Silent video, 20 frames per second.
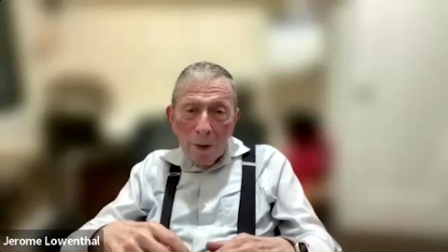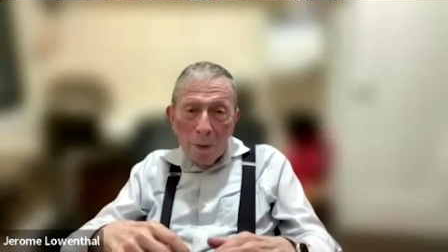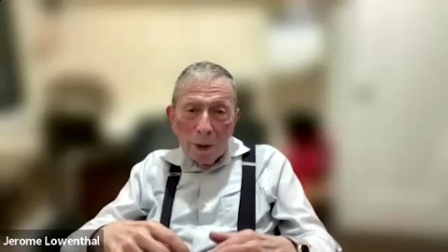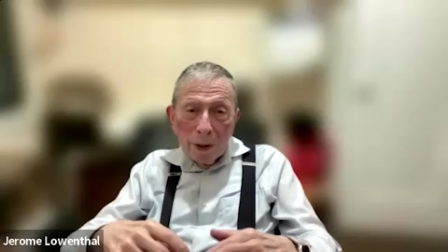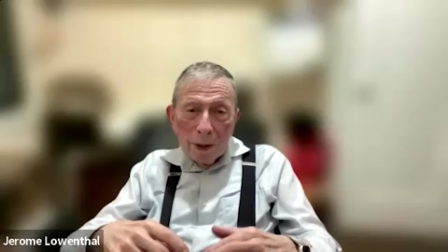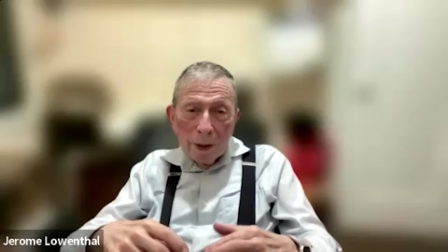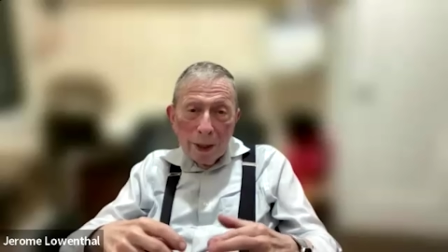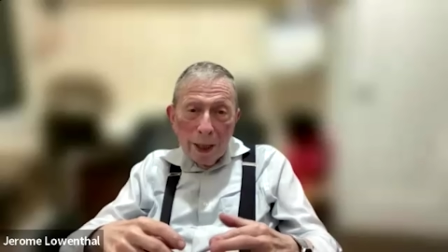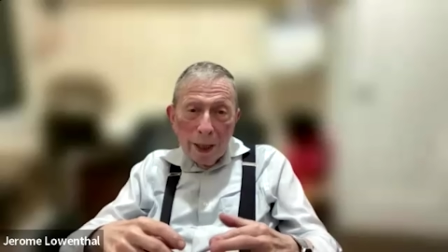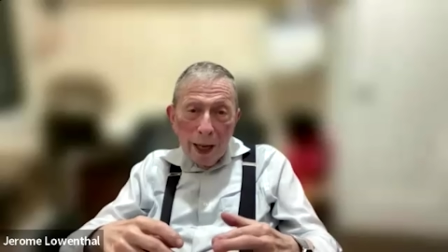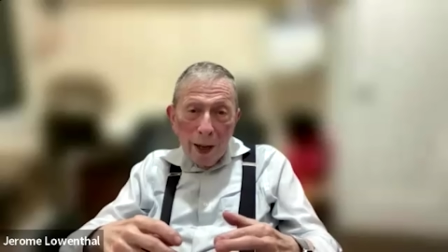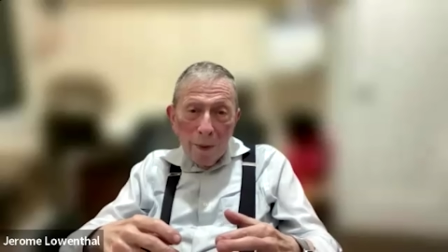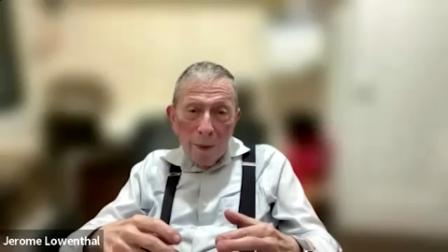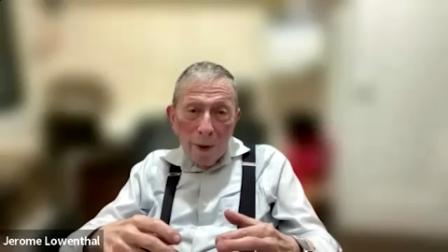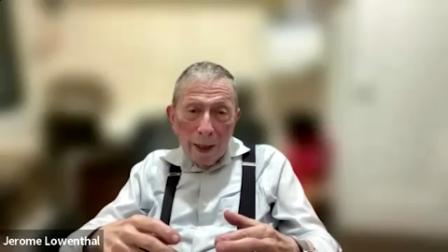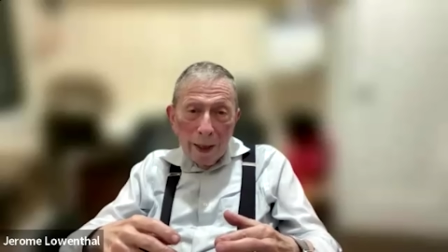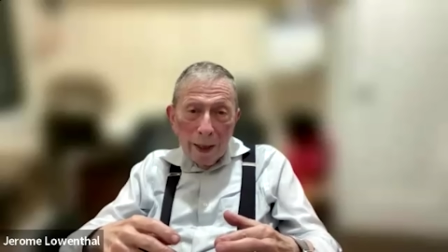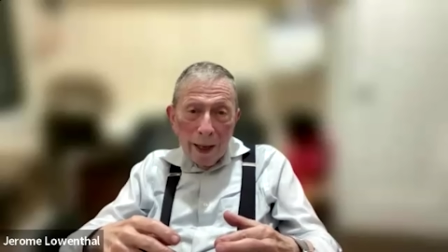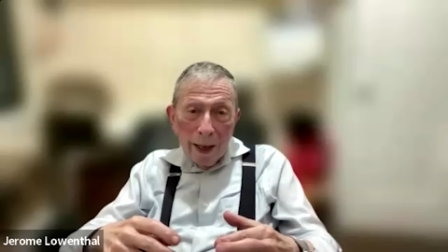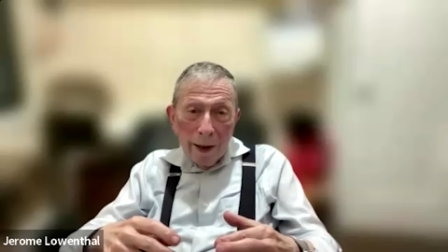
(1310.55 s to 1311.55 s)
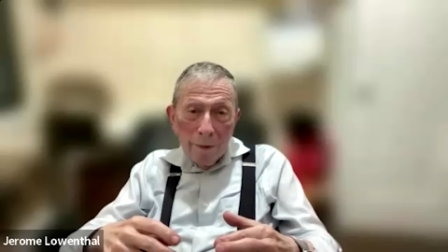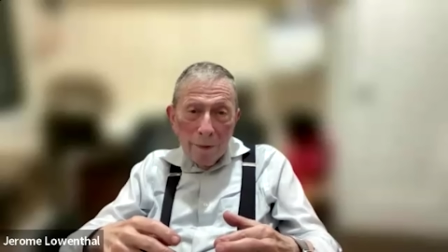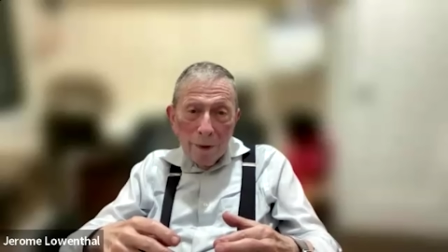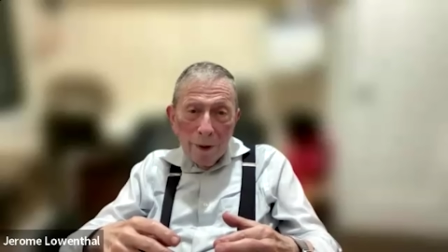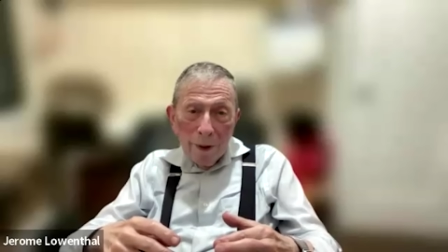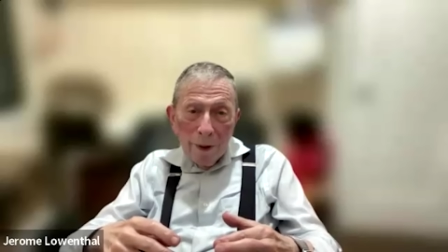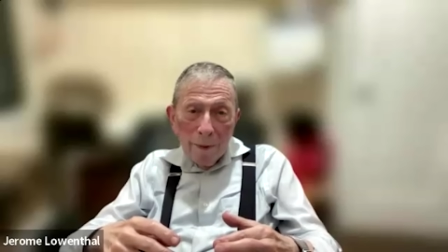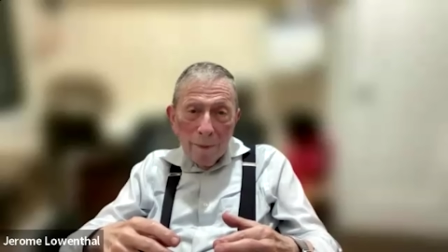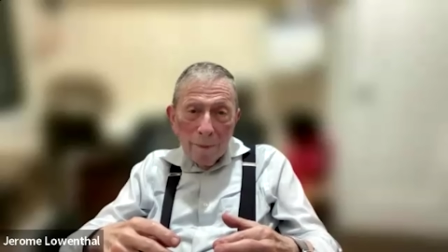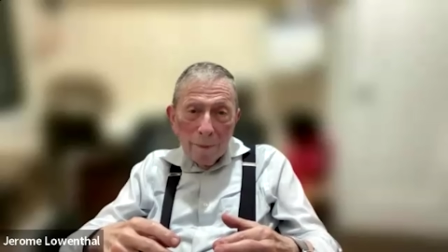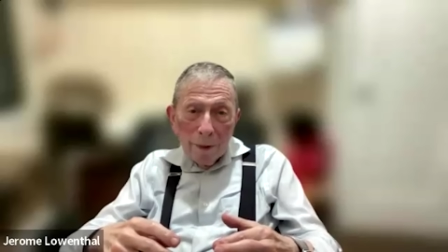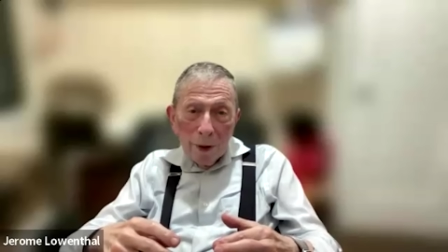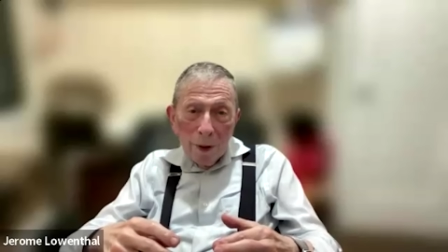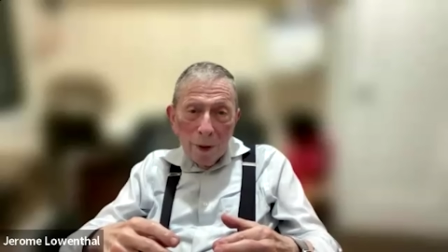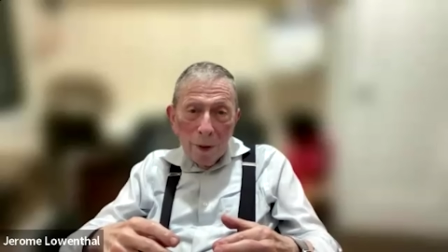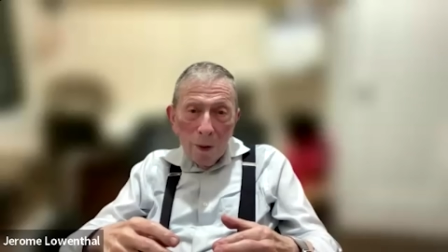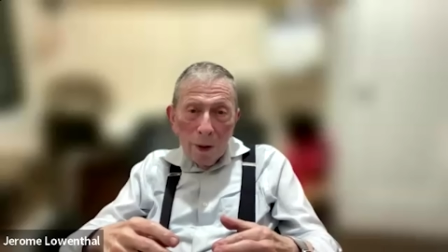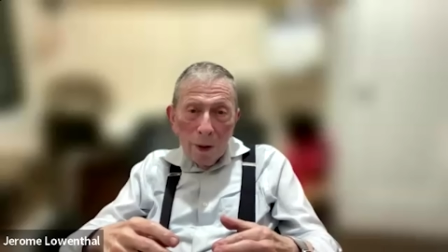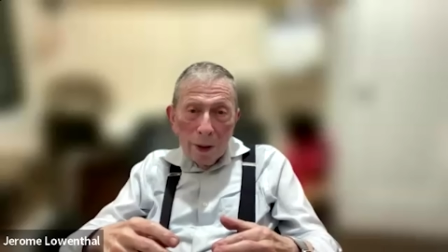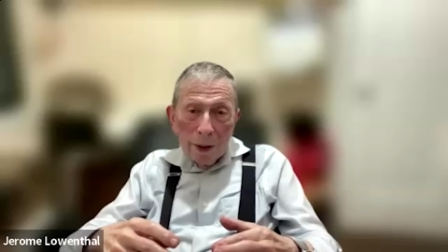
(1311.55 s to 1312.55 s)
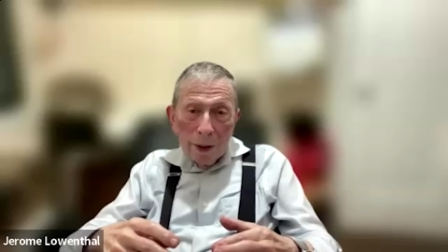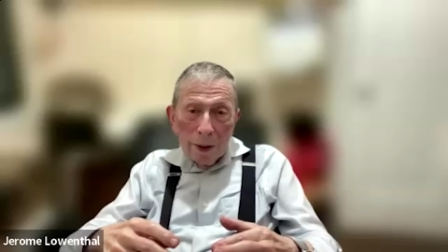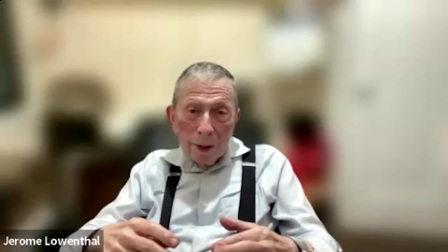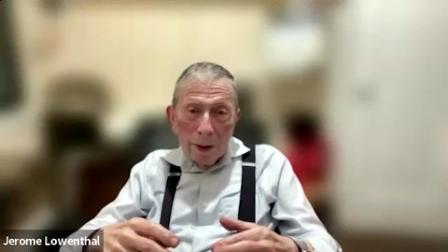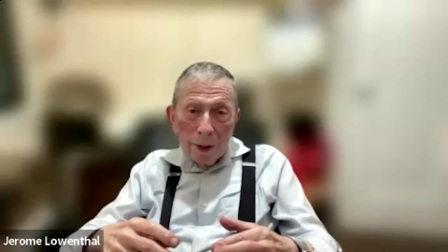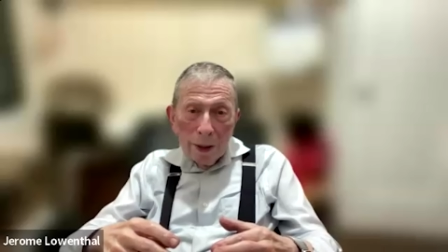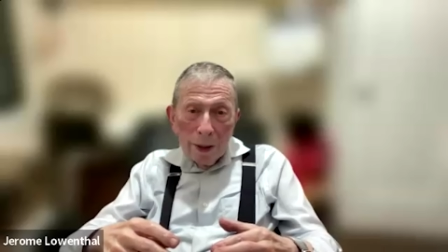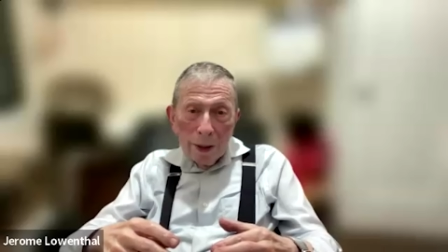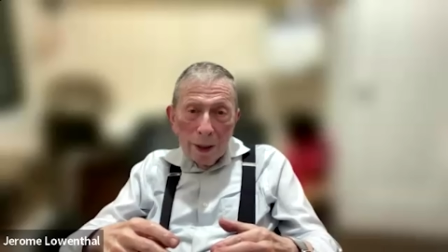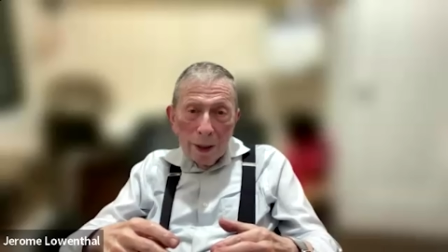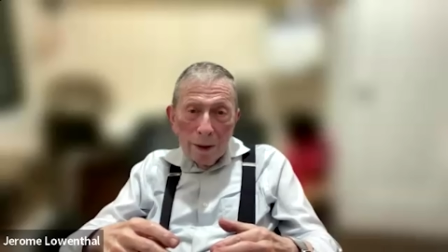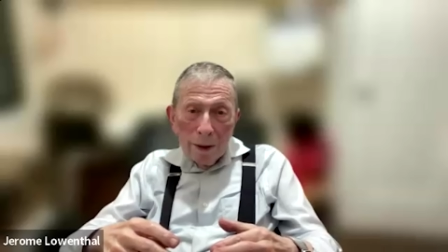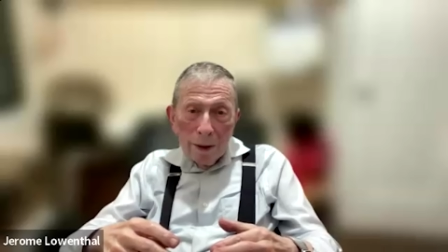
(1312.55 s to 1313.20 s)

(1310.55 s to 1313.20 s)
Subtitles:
which now I have on